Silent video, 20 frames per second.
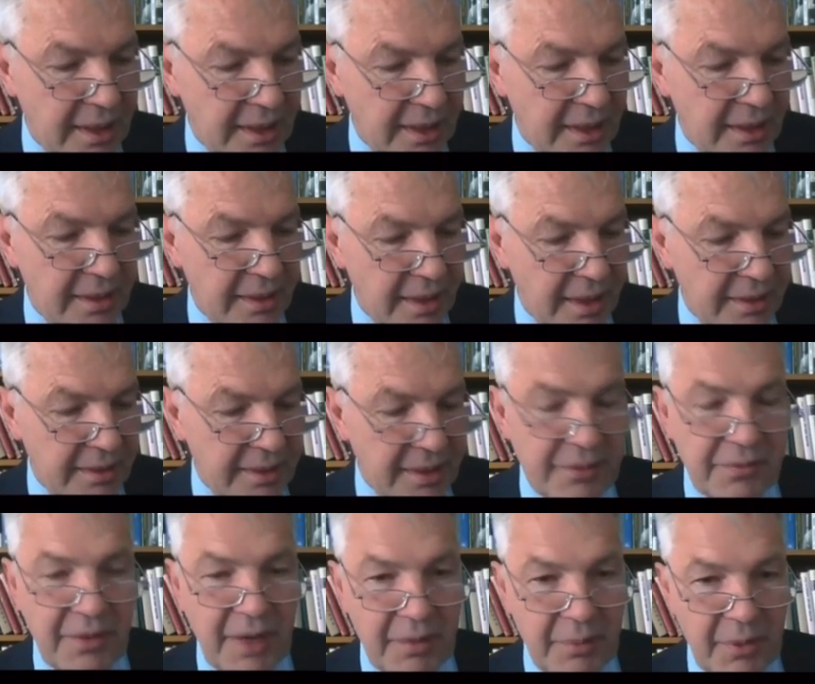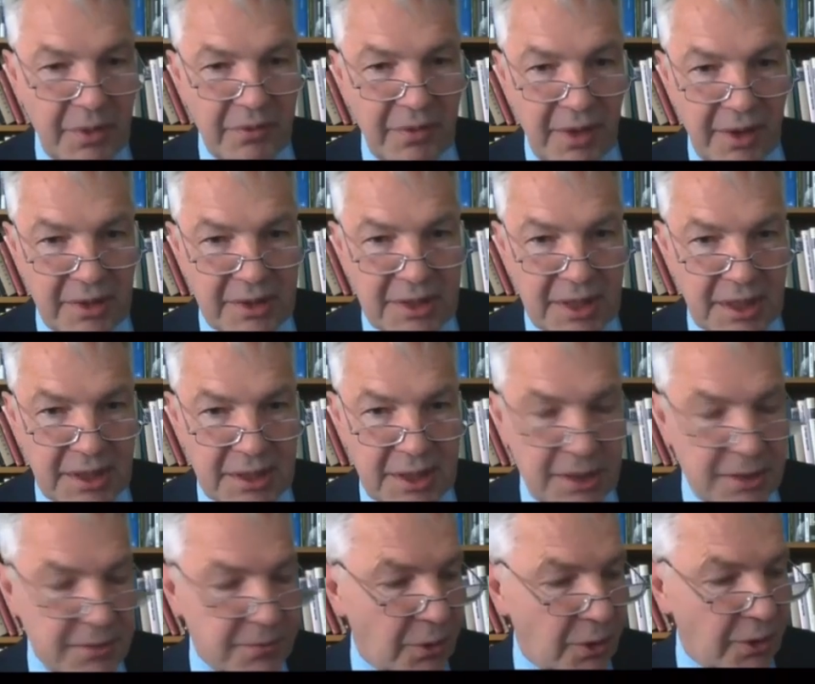I think we have been very
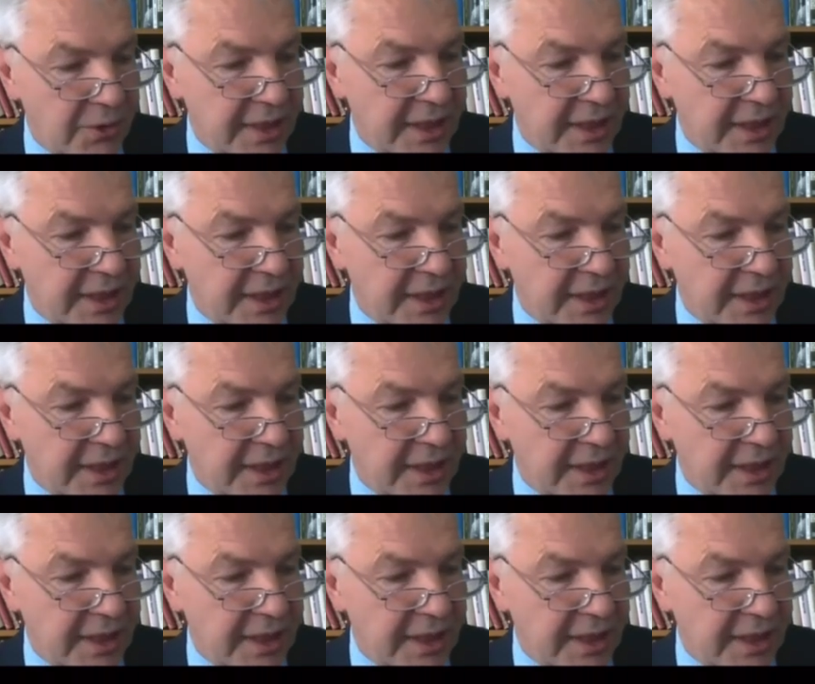successful